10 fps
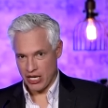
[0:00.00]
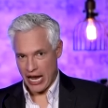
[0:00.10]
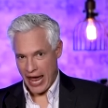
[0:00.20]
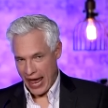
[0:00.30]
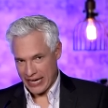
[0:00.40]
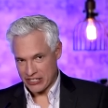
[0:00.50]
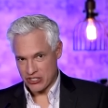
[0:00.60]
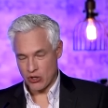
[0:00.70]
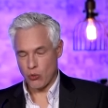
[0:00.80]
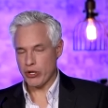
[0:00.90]
and
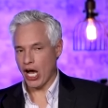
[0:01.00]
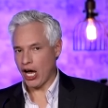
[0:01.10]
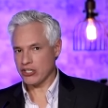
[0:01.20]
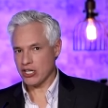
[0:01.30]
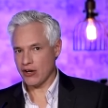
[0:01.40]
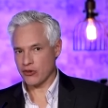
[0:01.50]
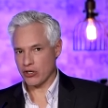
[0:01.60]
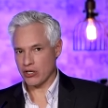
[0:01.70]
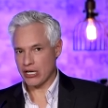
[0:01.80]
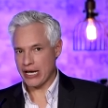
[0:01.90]
we uncover
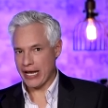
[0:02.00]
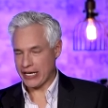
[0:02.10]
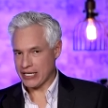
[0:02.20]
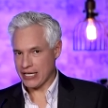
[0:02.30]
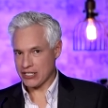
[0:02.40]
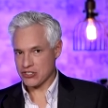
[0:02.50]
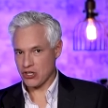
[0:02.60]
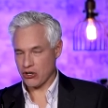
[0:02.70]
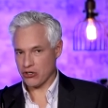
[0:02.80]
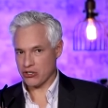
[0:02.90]
a
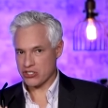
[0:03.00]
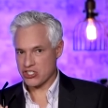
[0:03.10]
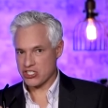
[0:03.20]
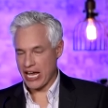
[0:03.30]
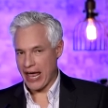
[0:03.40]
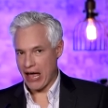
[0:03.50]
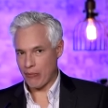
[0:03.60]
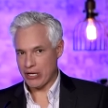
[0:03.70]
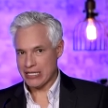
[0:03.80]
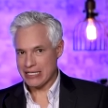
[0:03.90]
Kickstarter
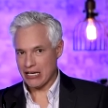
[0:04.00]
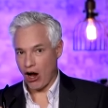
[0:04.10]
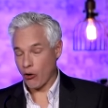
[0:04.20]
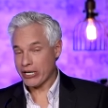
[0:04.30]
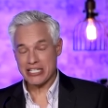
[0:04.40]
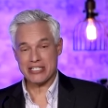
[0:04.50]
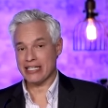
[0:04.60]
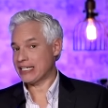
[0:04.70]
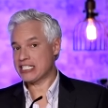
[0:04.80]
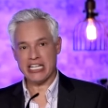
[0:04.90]
scam already
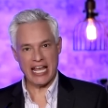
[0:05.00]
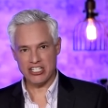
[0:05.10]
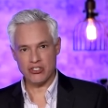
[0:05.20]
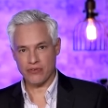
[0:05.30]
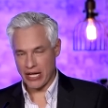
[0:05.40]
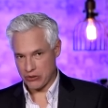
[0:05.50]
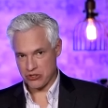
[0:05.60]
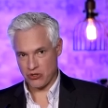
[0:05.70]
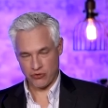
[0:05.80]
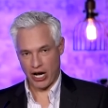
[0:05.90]
stealing tens of
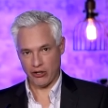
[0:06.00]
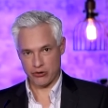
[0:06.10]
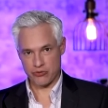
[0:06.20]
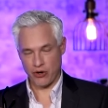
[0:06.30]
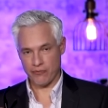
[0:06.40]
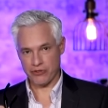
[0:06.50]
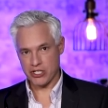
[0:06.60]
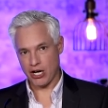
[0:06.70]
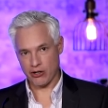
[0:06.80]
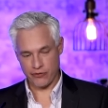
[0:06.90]
thousands of dollars from
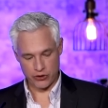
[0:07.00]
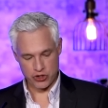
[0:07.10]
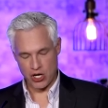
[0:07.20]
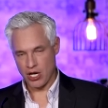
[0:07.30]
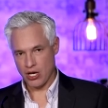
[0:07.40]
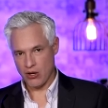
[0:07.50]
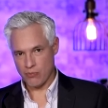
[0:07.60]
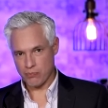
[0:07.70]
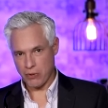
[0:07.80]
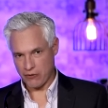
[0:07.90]
photographers.
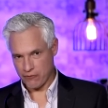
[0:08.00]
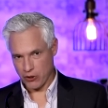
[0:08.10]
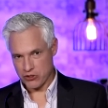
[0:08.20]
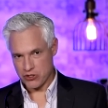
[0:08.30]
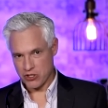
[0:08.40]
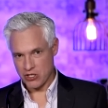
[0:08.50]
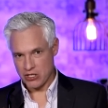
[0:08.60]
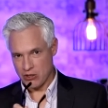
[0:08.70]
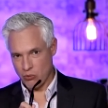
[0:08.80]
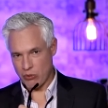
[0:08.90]
But first,
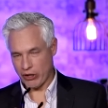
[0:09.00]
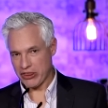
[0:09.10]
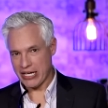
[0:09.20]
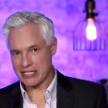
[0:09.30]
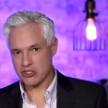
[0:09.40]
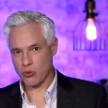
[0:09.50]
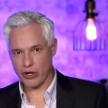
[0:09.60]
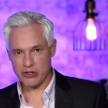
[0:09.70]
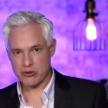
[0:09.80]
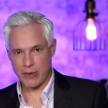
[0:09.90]
we want to thank
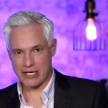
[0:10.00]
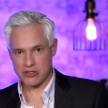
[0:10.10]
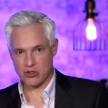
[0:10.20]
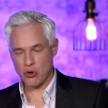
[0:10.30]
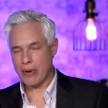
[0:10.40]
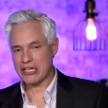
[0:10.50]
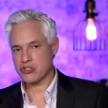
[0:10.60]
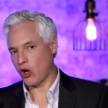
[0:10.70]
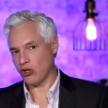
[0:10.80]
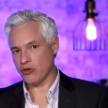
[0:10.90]
Squarespace, who makes
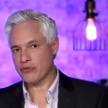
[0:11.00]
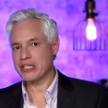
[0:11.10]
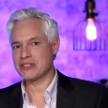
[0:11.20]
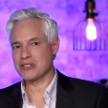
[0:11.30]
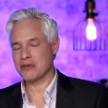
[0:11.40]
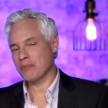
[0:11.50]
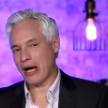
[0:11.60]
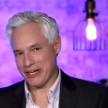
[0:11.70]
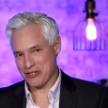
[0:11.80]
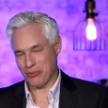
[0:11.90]
all of this
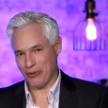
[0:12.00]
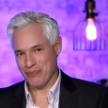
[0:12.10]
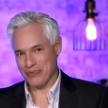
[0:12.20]
possible.